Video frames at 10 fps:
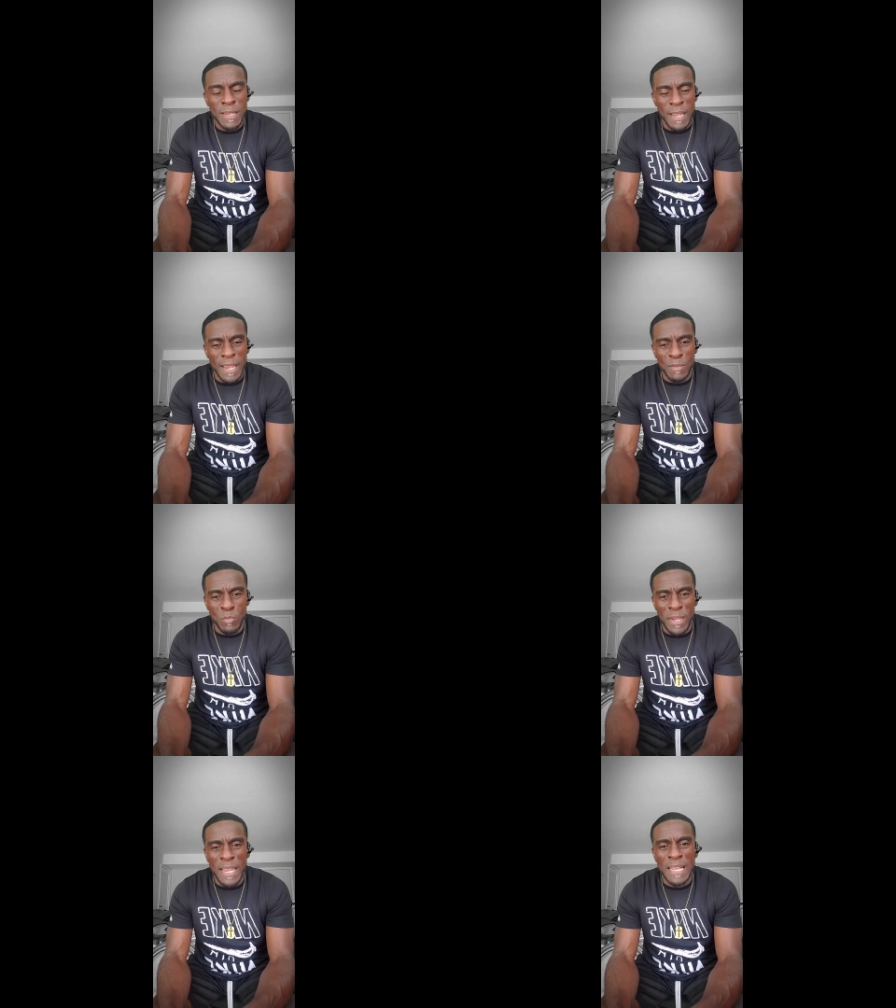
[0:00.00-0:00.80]
and
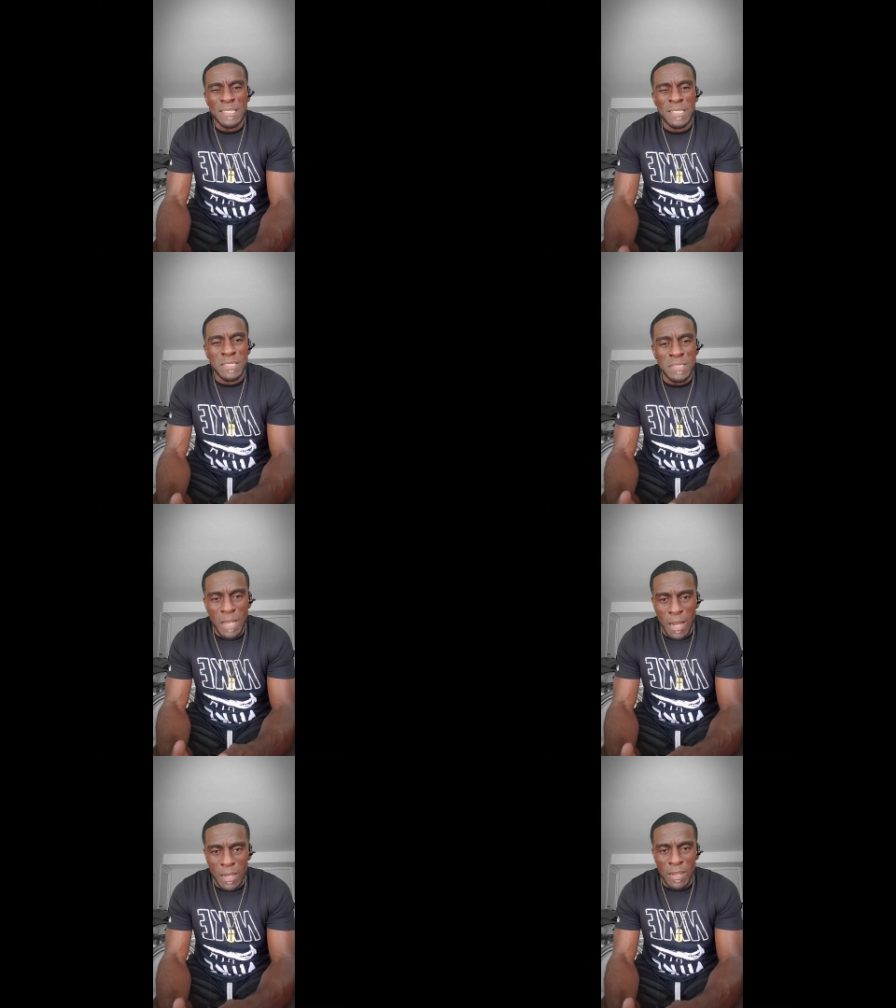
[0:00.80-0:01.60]
we get
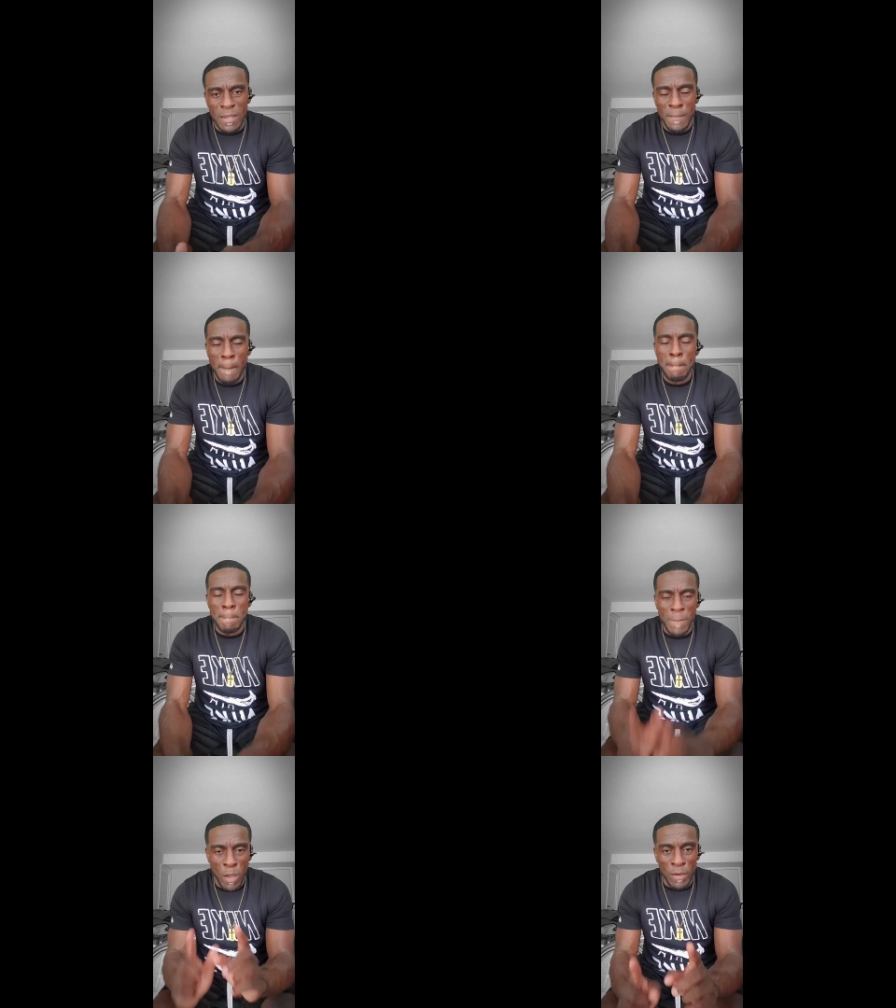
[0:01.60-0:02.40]
stuck.
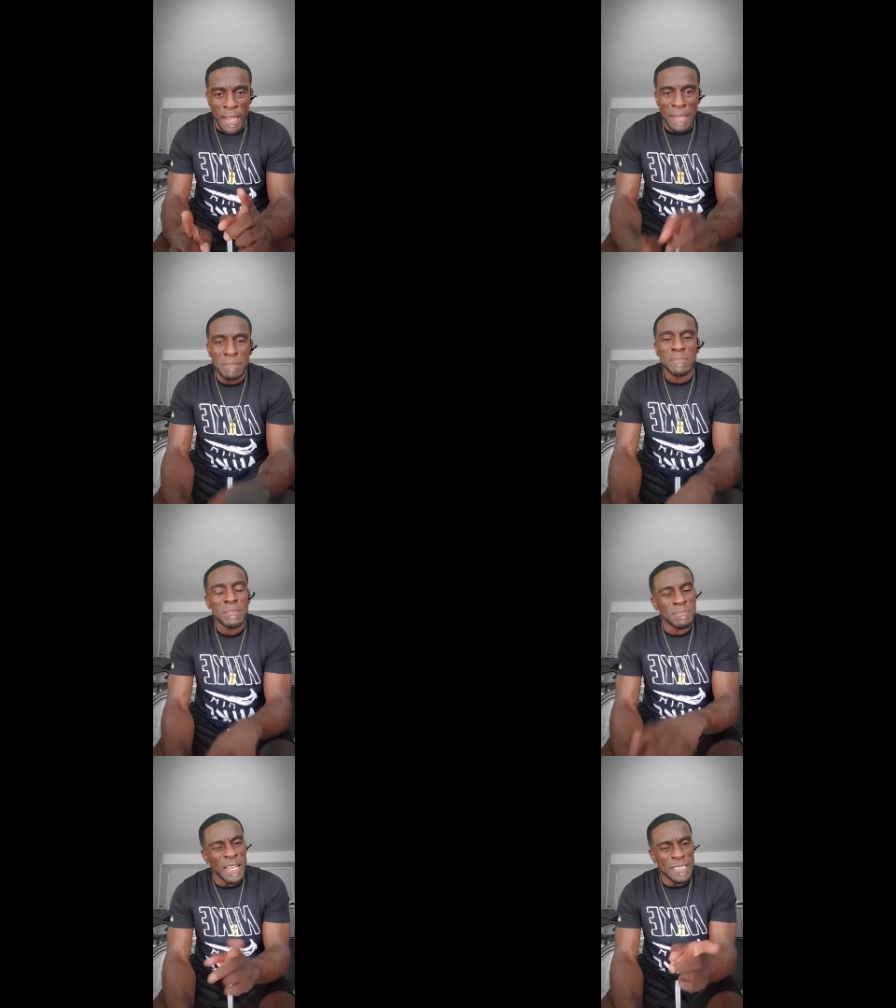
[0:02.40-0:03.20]
Okay,
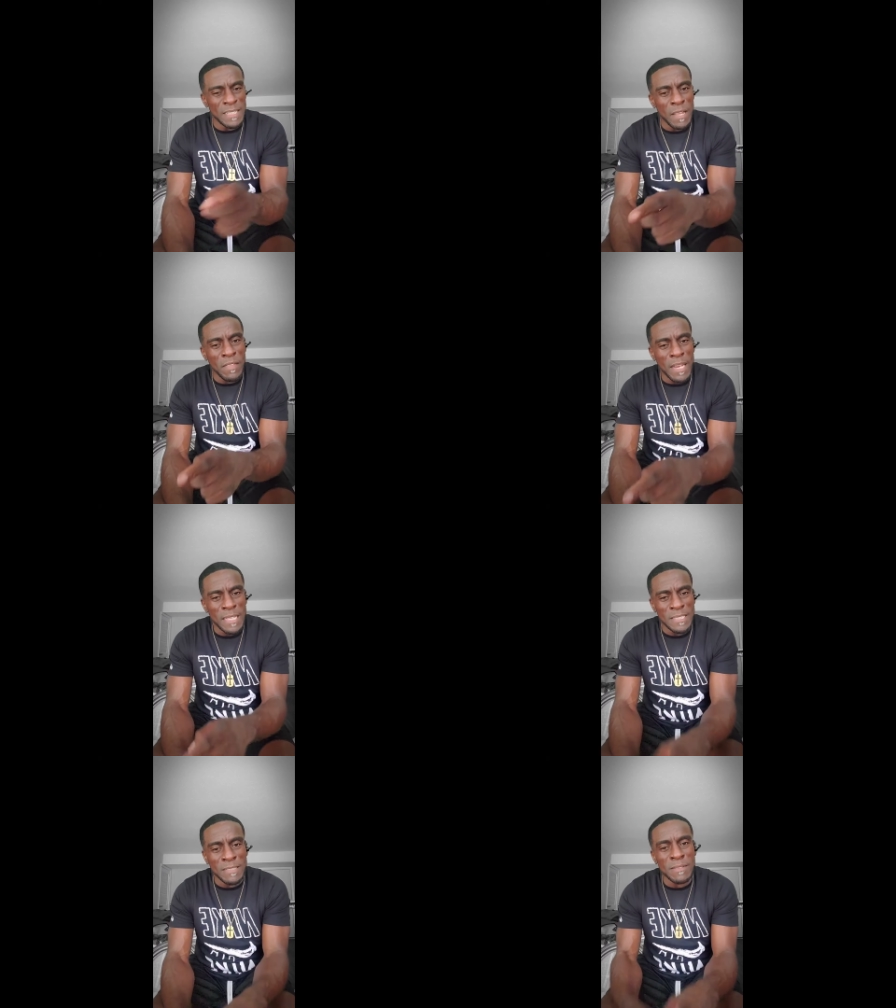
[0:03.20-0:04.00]
that's another
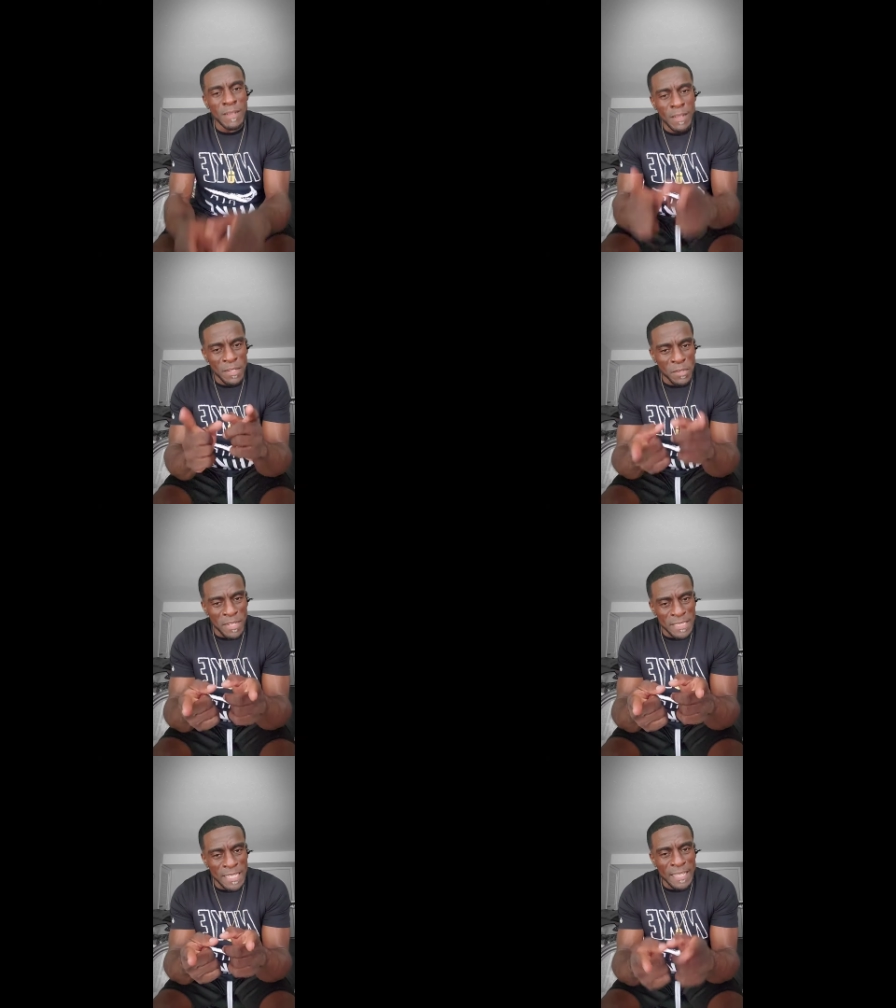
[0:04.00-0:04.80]
lesson. You
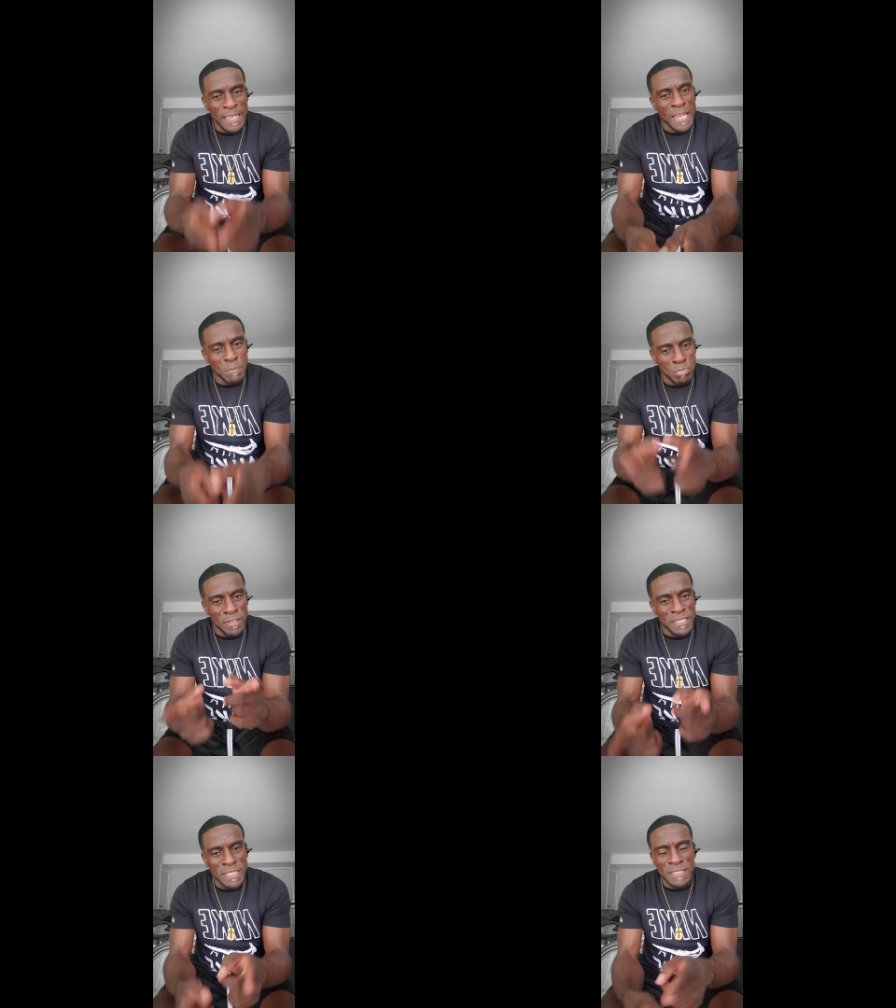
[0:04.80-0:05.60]
can take that,
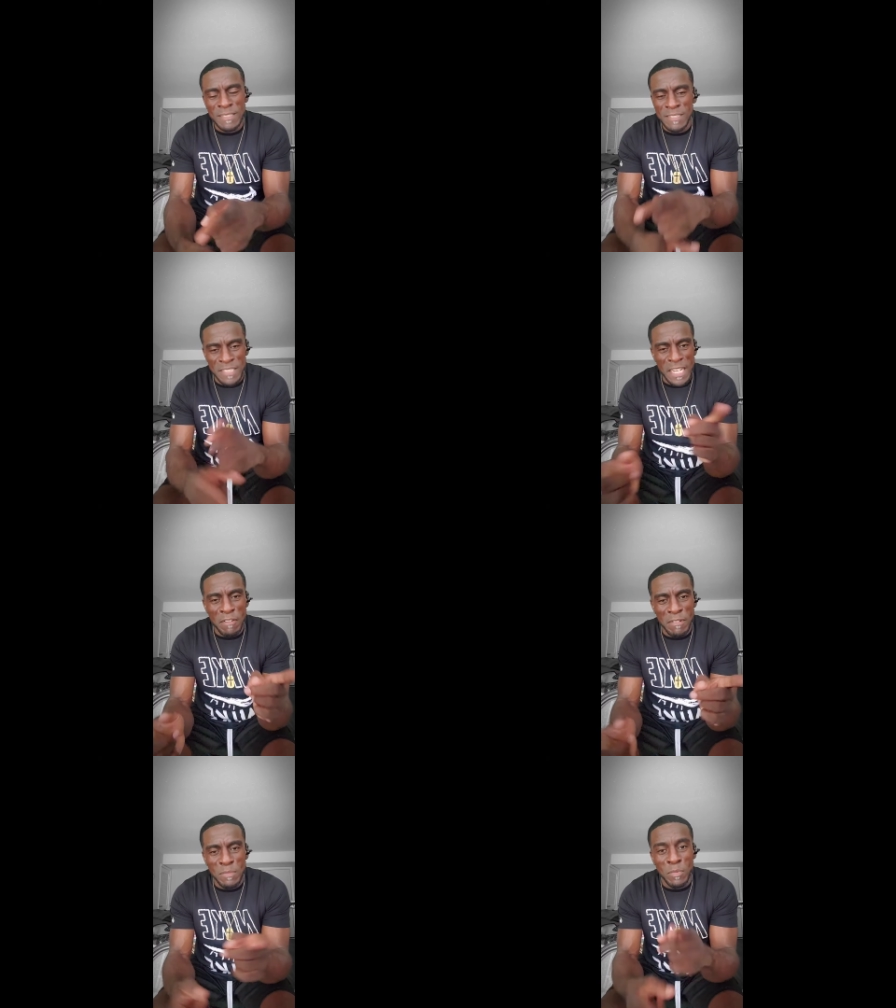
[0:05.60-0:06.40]
preach it,
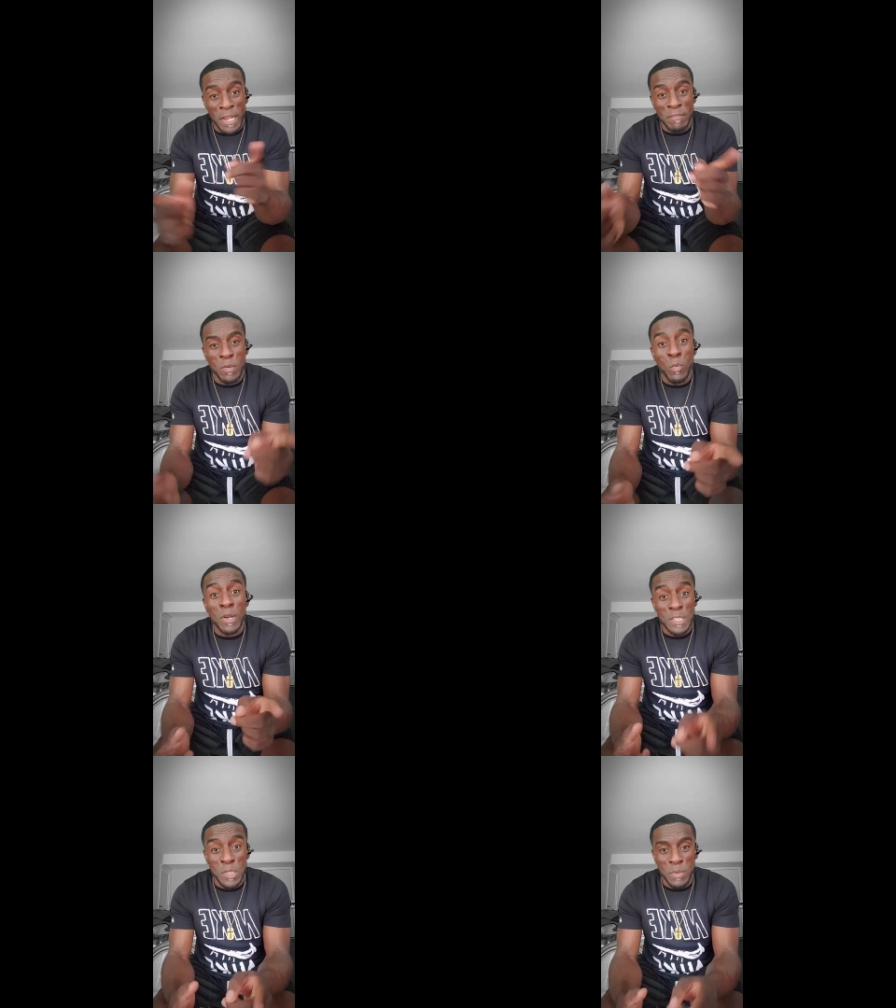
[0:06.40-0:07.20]
share it, whatever you
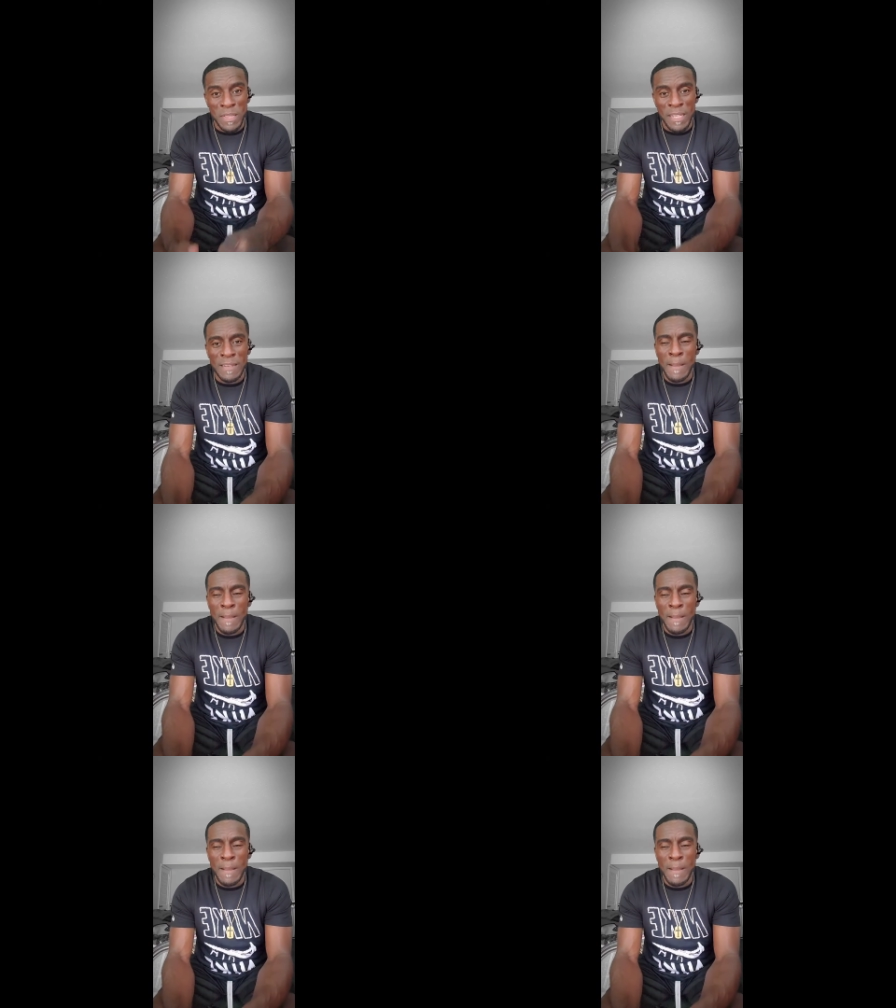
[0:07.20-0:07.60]
want to do with it.